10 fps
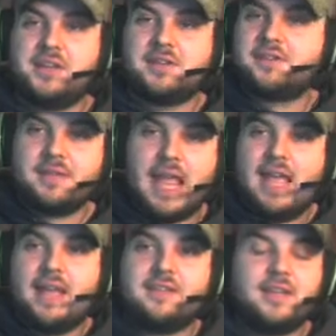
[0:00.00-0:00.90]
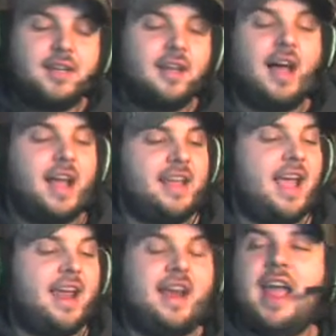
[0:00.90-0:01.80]
years and I
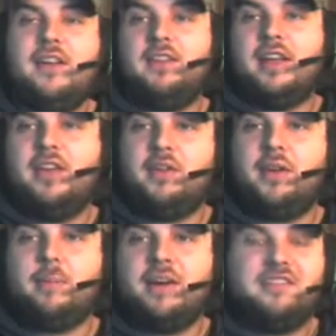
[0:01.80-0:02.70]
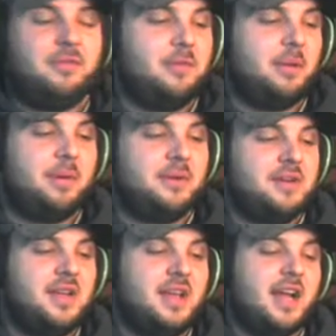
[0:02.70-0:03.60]
can't handle anything above about.
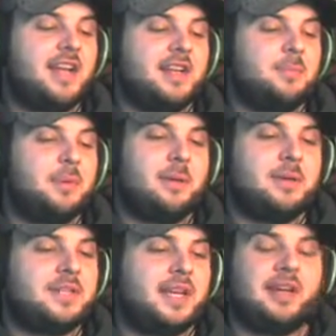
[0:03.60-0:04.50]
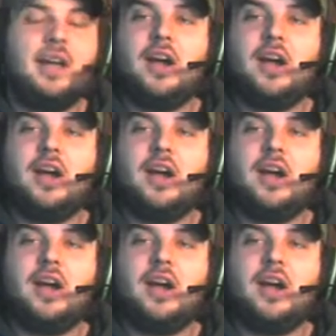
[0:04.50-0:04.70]
I can probably take